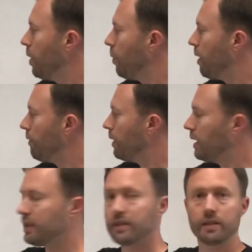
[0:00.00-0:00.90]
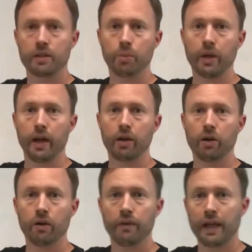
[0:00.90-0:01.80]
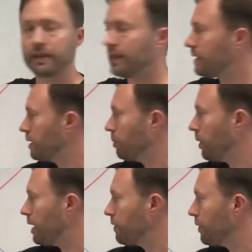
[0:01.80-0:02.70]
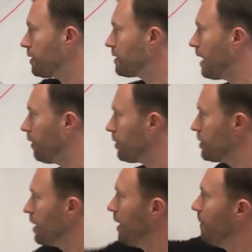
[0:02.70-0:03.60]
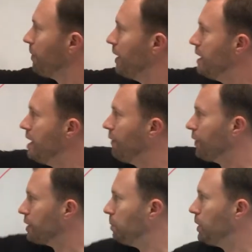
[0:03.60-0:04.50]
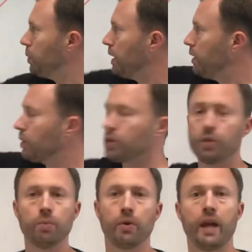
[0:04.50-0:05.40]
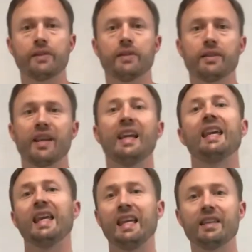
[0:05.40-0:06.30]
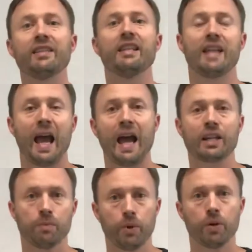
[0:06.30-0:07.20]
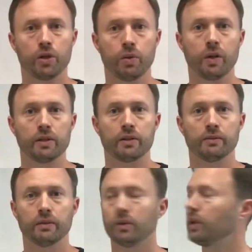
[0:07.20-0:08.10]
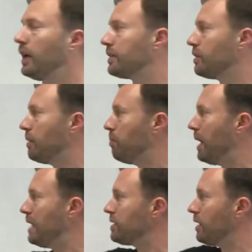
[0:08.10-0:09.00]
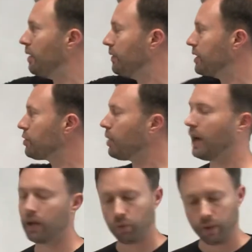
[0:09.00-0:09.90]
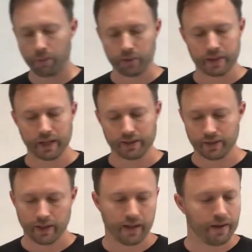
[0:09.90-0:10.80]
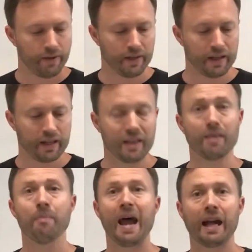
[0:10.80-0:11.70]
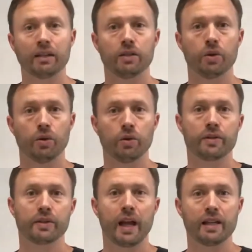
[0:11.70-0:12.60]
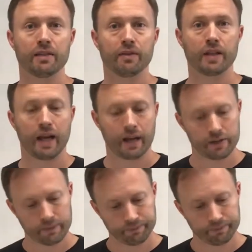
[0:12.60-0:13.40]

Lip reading: Wherever it hits the supply curve, that sets the price for the sellers. The difference between those two prices is the tax per unit. Okay, so the base of this triangle represents the magnitude or the size of the tax.